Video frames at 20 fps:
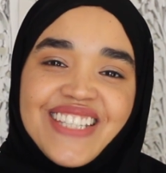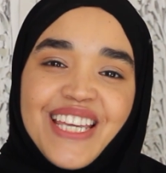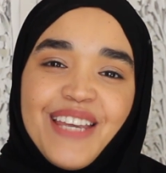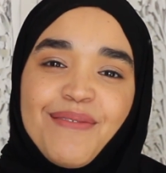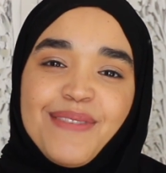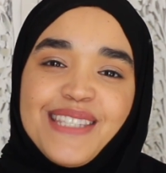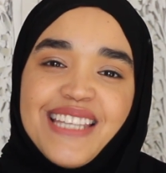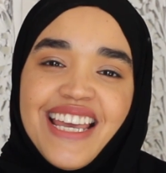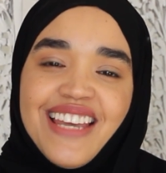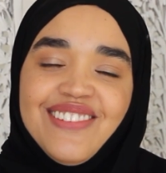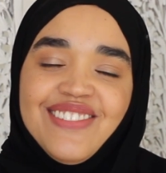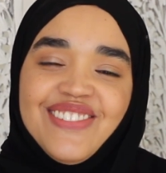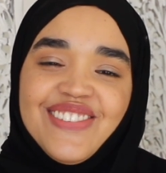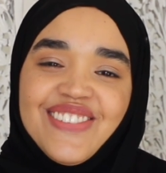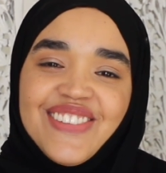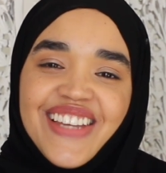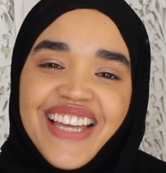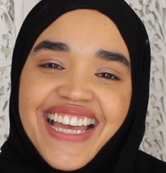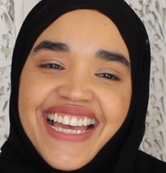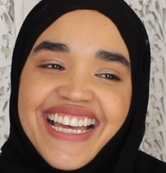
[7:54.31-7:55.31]
keep safe
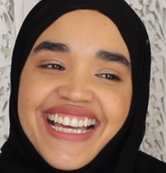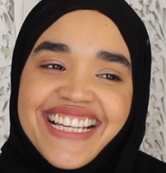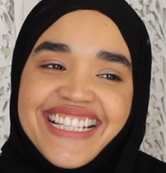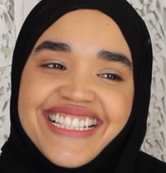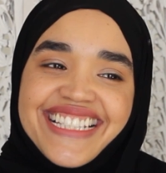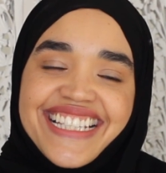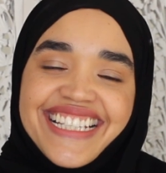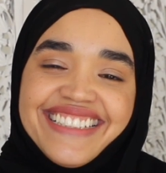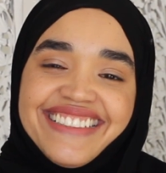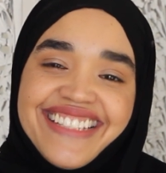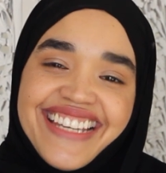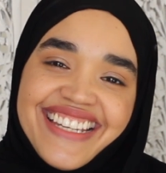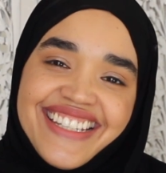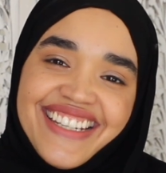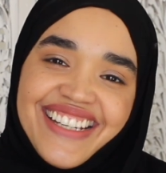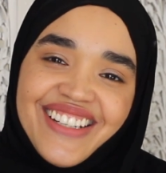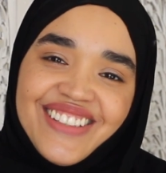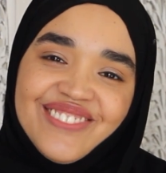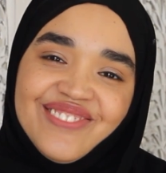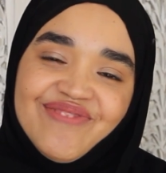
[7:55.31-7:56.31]
and
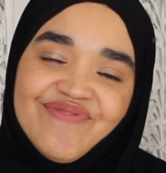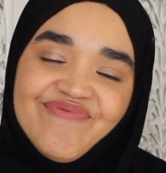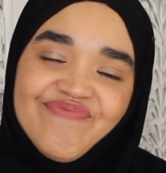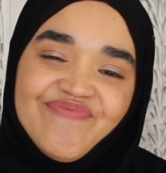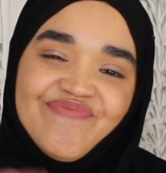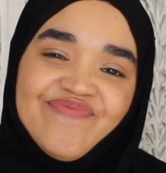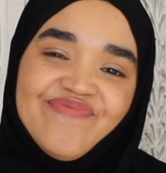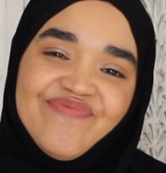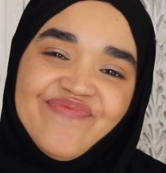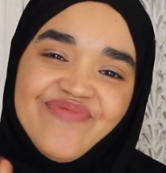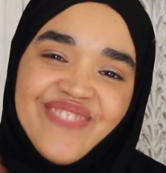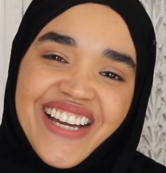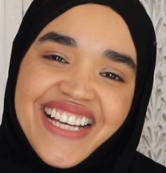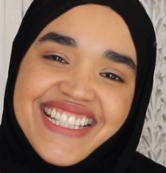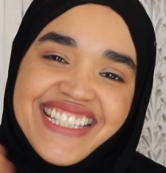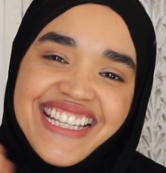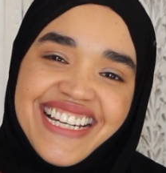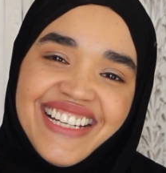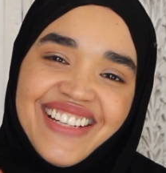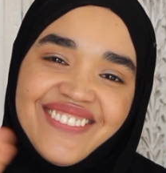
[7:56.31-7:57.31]
take care.
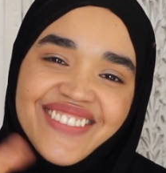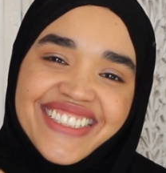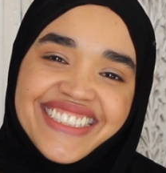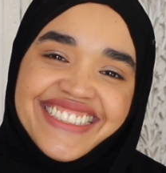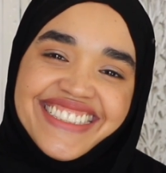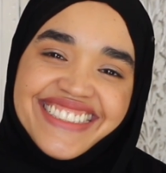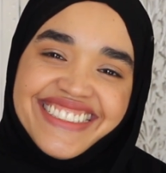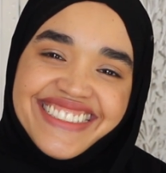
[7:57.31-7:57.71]
Ma'as salama.